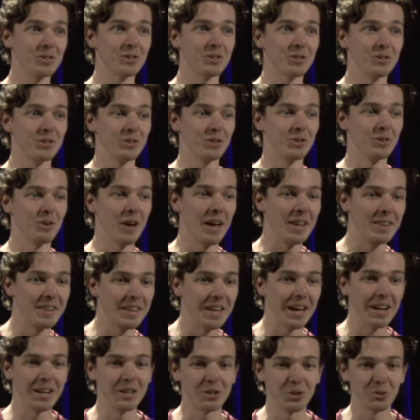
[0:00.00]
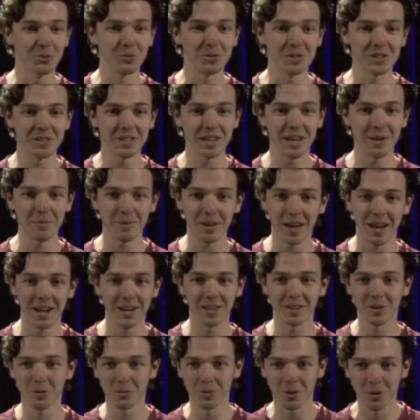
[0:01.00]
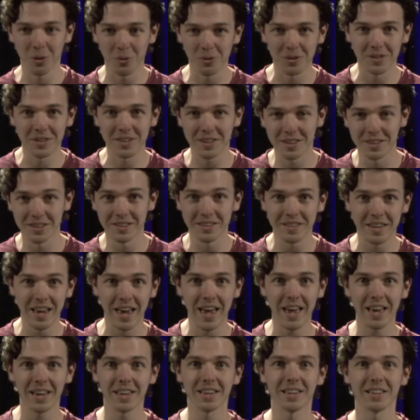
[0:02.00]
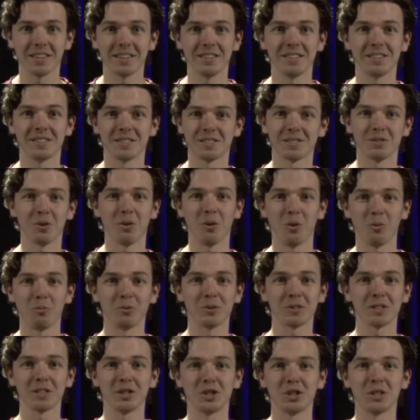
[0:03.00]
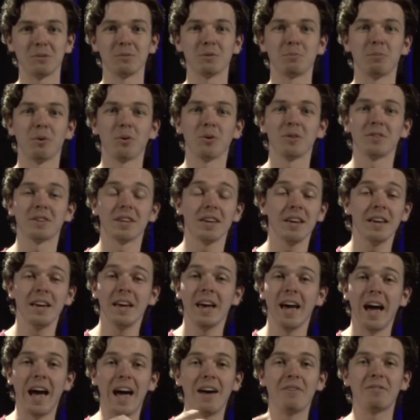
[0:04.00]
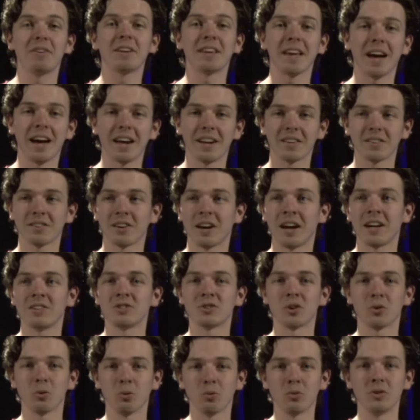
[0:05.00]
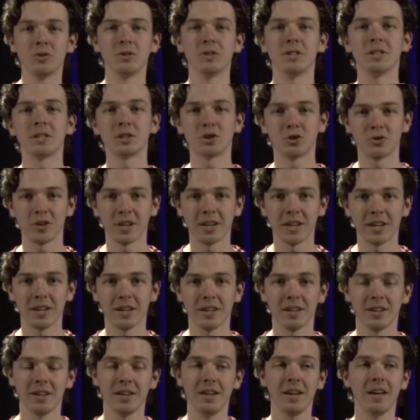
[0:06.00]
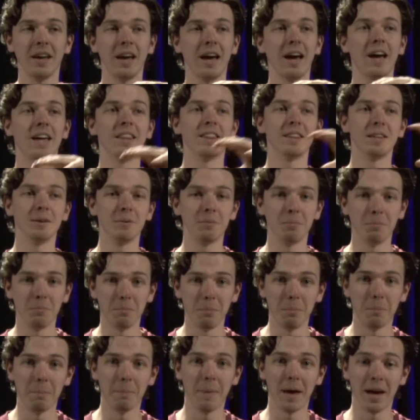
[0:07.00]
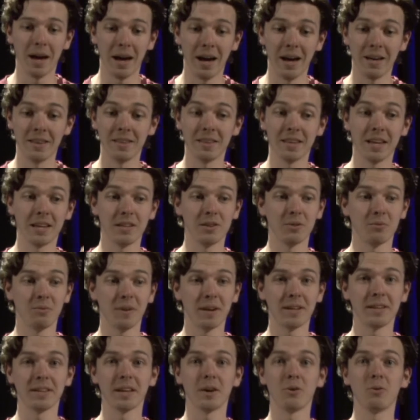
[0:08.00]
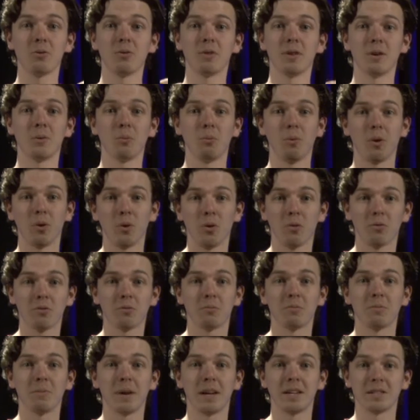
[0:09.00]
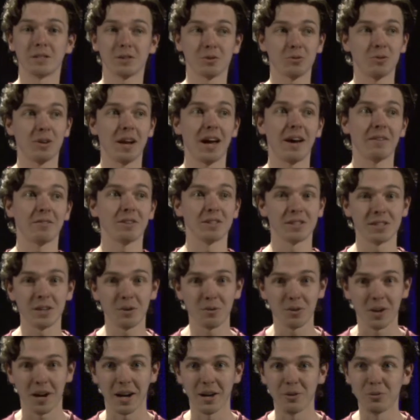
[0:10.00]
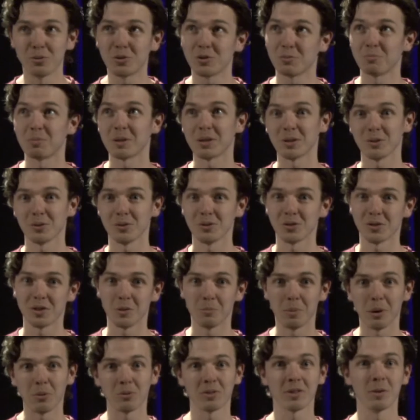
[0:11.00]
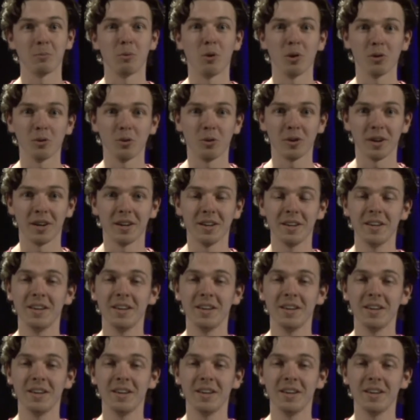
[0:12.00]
your Indiana Jones type character with all the tech. He's almost like James Bond. Every character has their own unique trait, and then you find out that one of them is going to have to sell their house because they're building a mall on it.